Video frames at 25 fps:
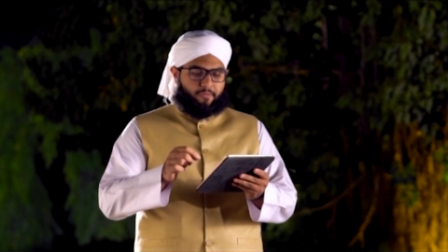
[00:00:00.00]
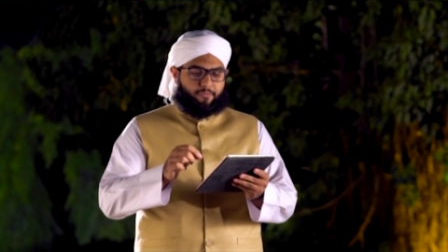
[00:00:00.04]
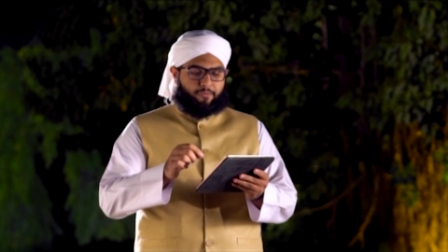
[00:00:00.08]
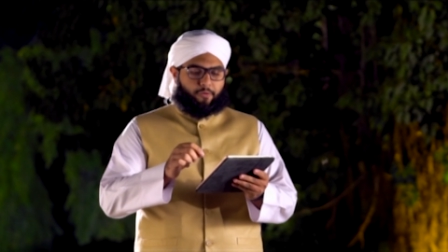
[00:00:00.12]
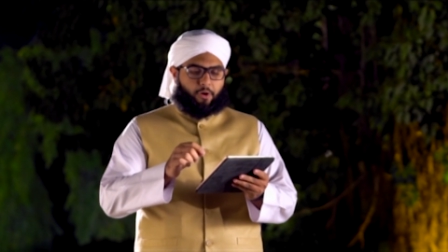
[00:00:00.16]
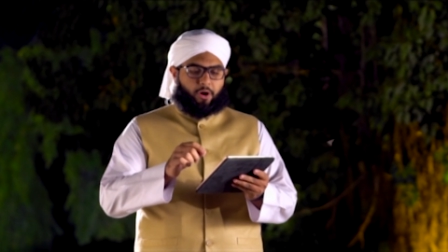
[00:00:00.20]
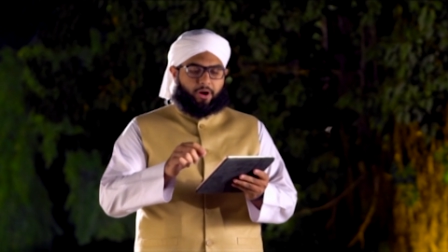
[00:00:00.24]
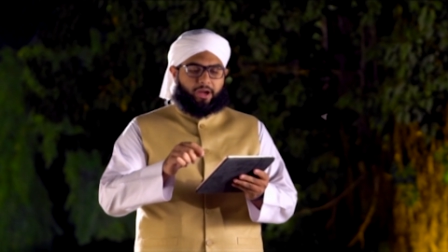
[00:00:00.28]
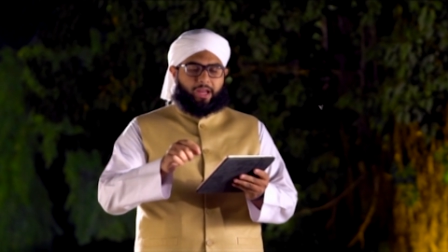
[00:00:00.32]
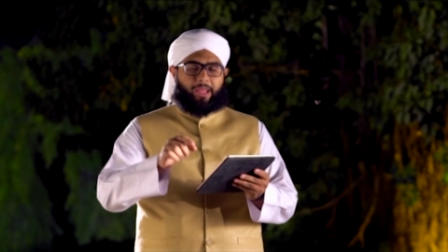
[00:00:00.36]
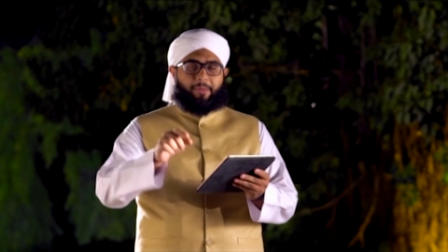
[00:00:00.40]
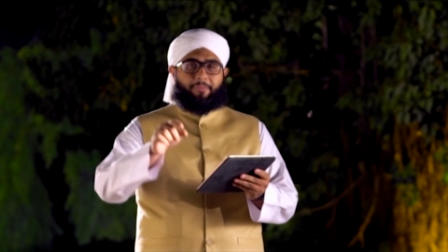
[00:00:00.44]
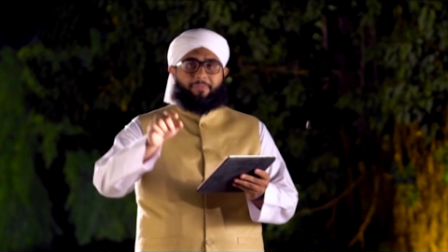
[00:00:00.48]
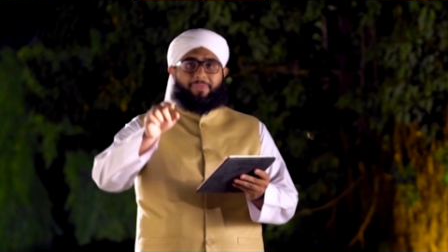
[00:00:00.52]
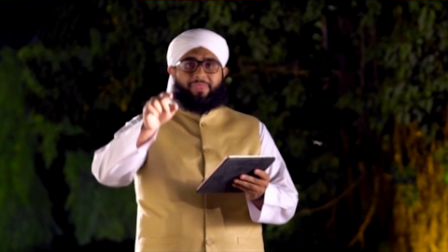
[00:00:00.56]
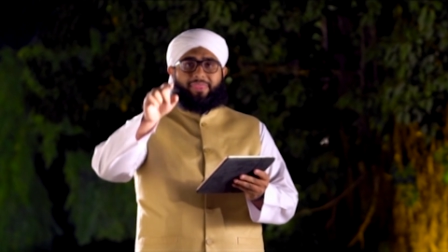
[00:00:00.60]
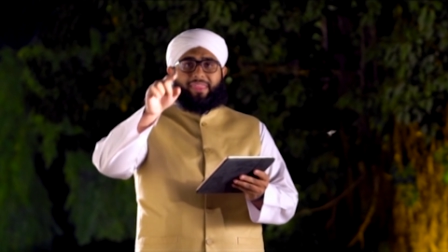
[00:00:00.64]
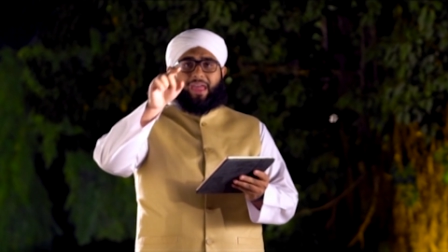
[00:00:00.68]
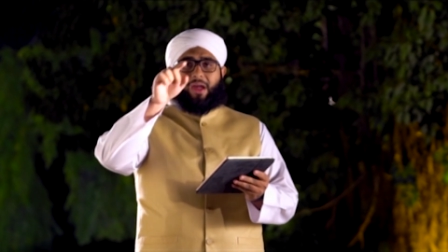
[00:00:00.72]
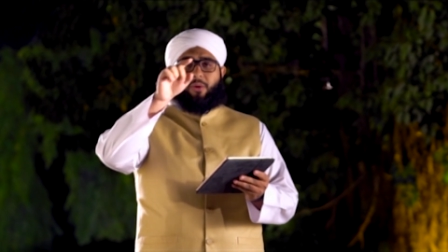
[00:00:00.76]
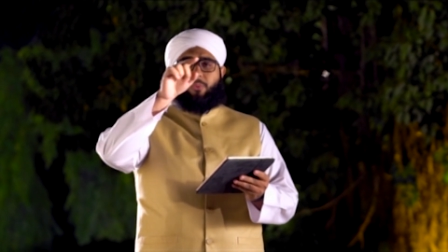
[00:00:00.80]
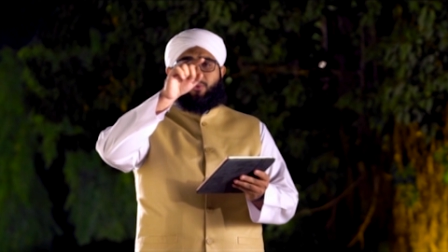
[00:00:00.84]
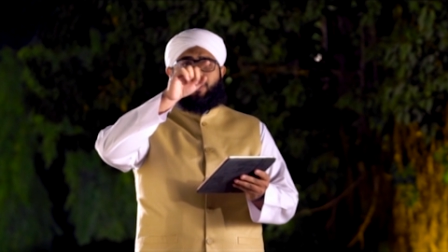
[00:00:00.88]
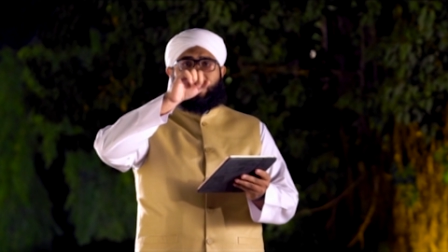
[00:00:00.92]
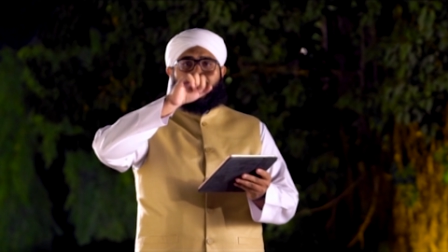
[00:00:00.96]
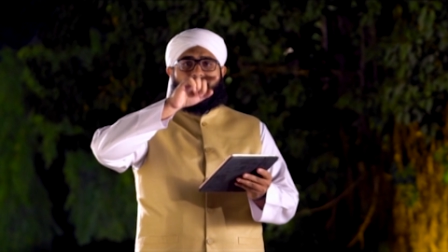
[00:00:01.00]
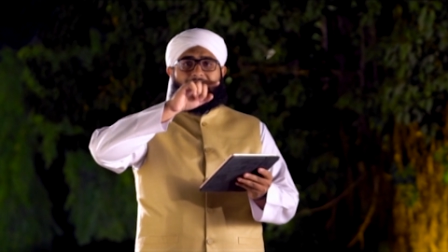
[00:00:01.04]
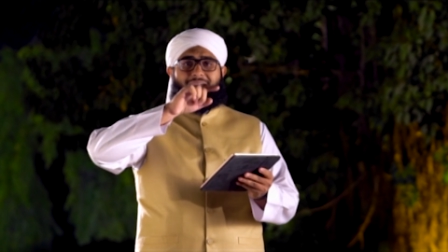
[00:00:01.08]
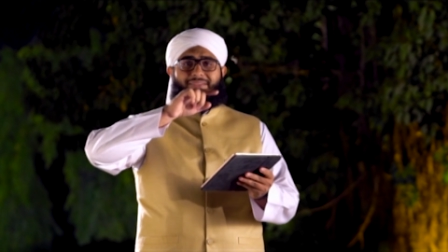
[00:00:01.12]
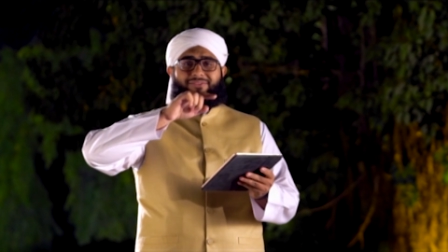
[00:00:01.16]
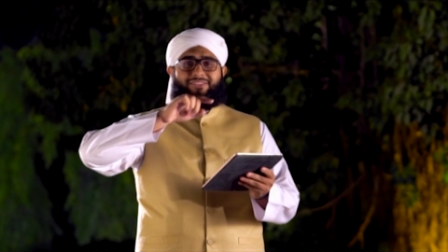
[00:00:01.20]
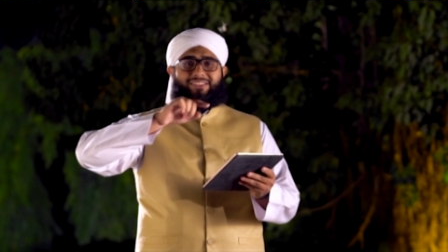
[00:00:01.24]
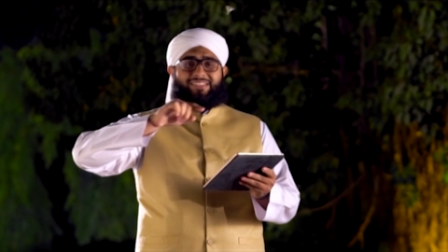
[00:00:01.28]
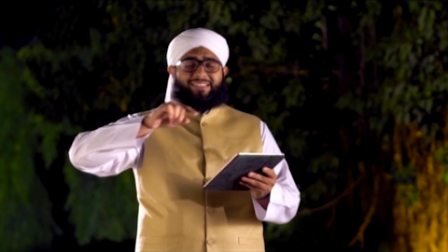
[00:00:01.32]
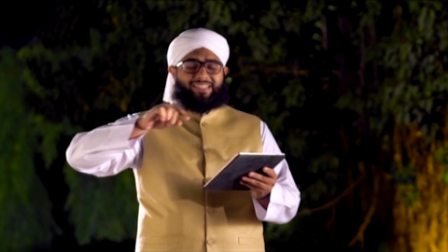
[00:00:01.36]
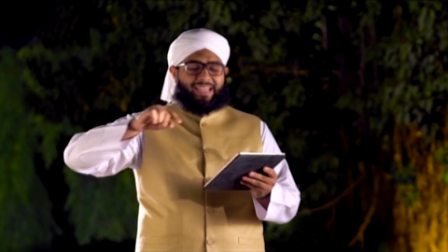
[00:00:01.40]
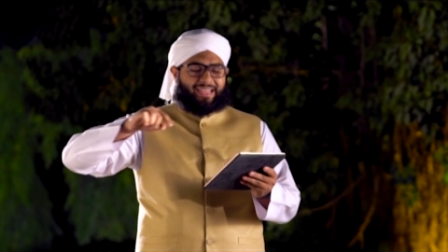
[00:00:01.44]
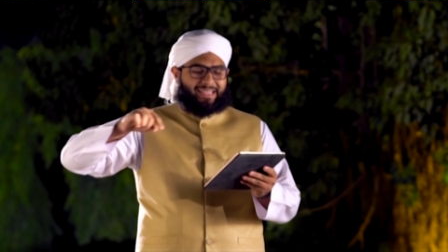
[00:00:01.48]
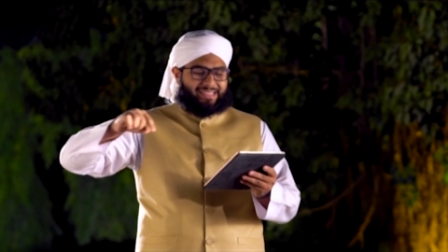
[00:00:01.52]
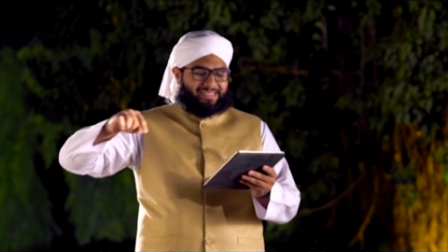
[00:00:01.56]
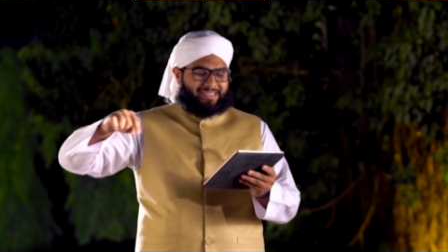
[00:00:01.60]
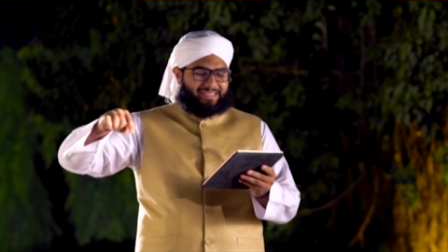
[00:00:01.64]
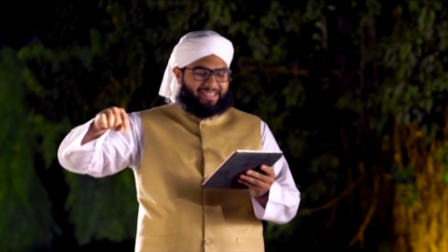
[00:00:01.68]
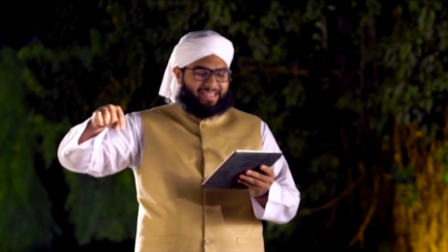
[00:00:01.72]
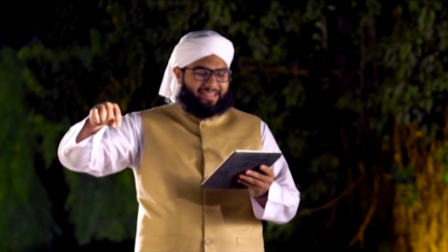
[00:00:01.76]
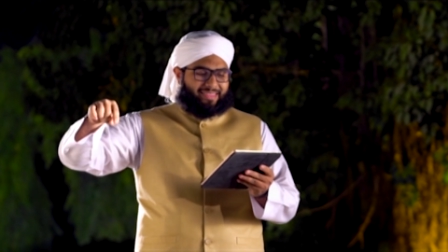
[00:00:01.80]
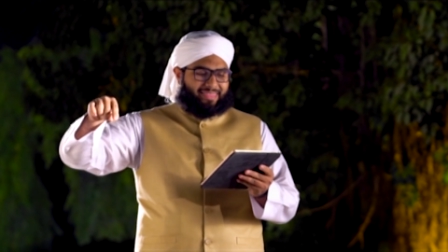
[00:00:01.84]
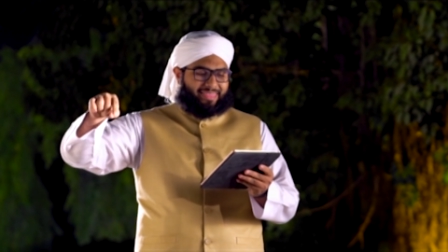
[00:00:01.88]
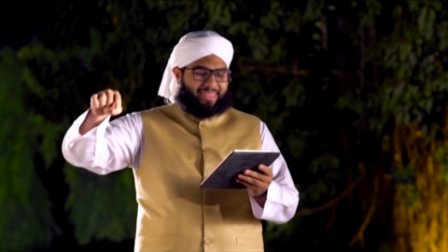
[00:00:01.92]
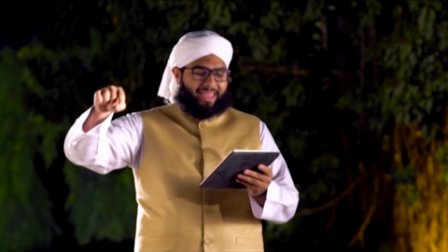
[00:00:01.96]
for him that will have
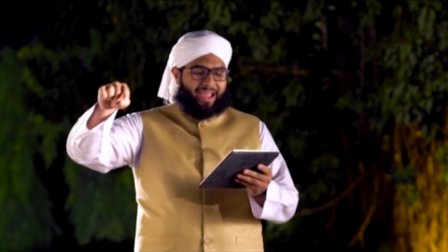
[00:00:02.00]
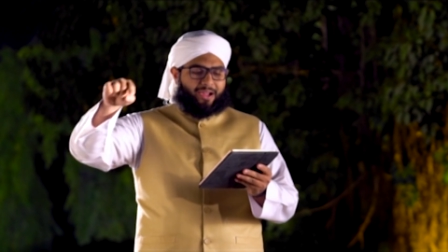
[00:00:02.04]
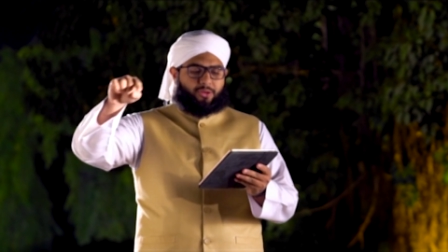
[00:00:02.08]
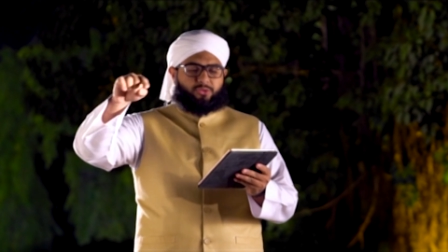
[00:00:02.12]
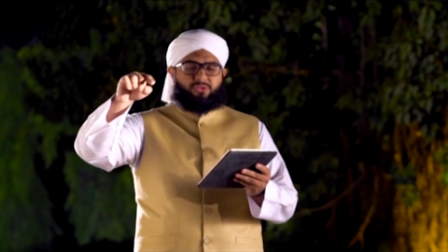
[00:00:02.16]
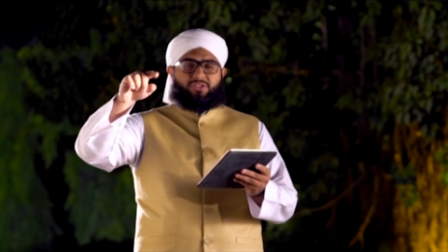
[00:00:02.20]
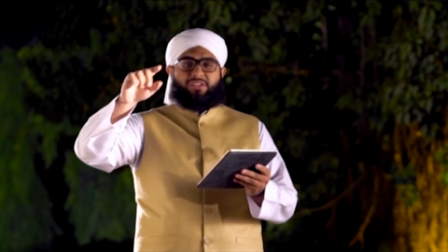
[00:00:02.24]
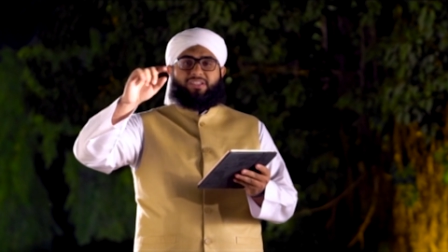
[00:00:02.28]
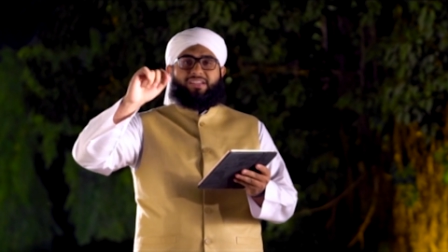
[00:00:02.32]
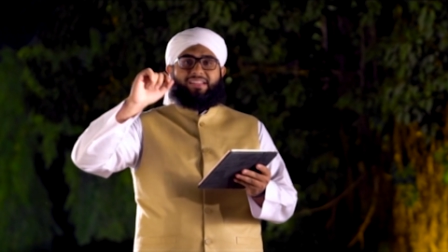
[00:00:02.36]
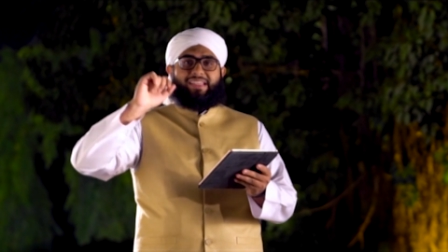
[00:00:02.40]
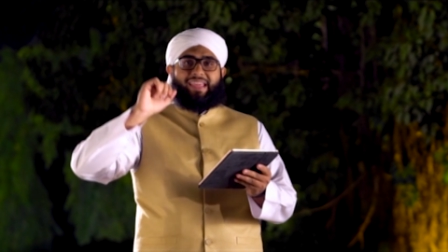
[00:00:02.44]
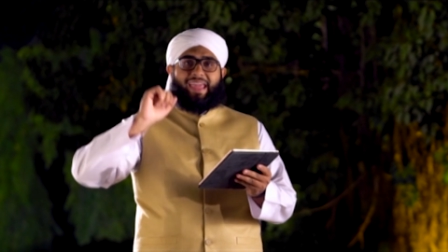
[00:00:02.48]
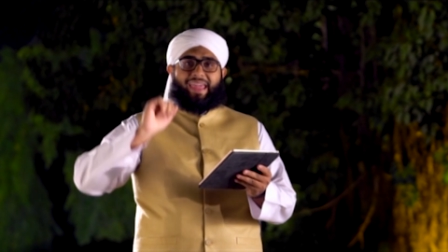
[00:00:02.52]
60,000